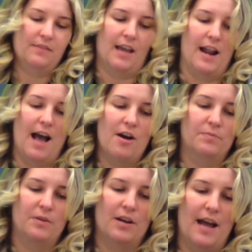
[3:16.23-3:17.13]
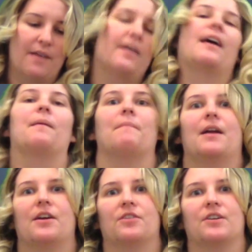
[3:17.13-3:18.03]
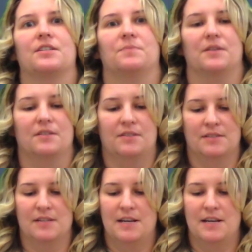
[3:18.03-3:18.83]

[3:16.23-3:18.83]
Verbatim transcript: And I hope you all have a Merry Christmas.